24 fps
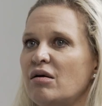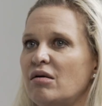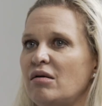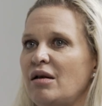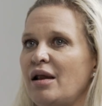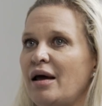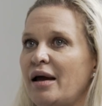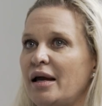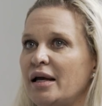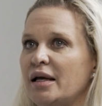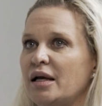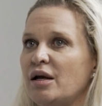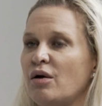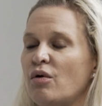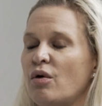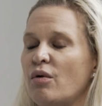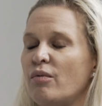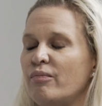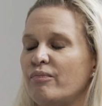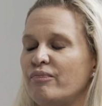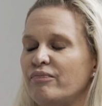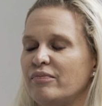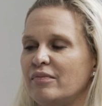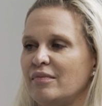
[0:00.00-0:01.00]
are like,
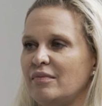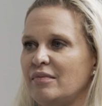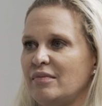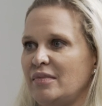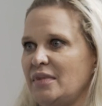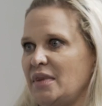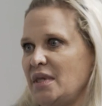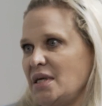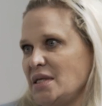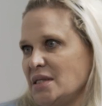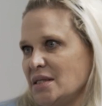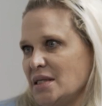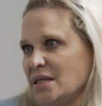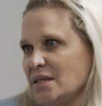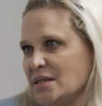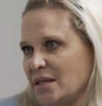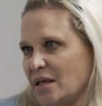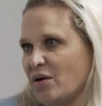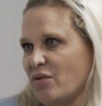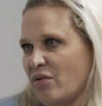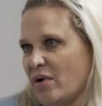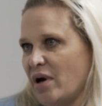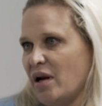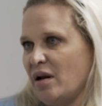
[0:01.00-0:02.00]
this is
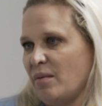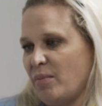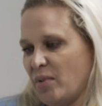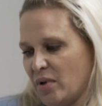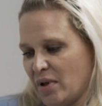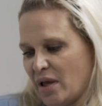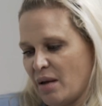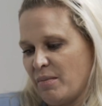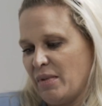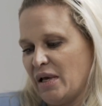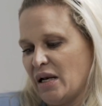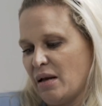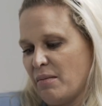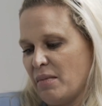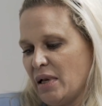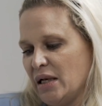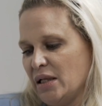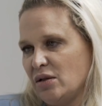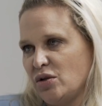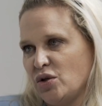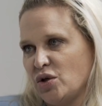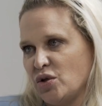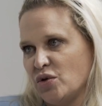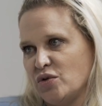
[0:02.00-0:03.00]
incredible. I mean, I'm a
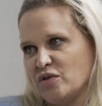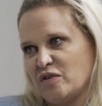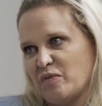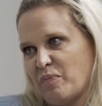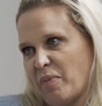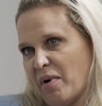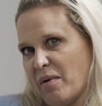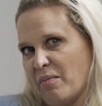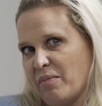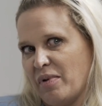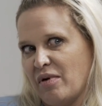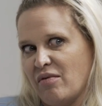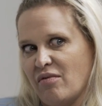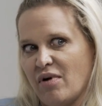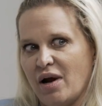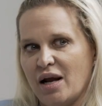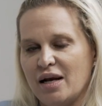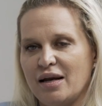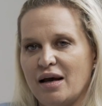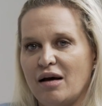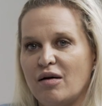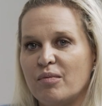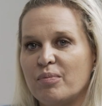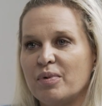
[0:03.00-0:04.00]
little goosebumpy
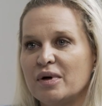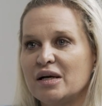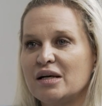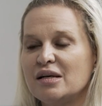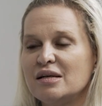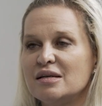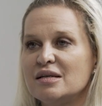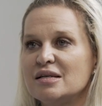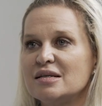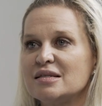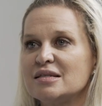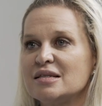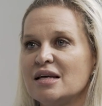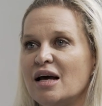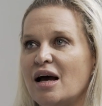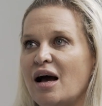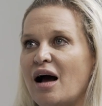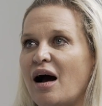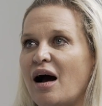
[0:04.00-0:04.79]
right now because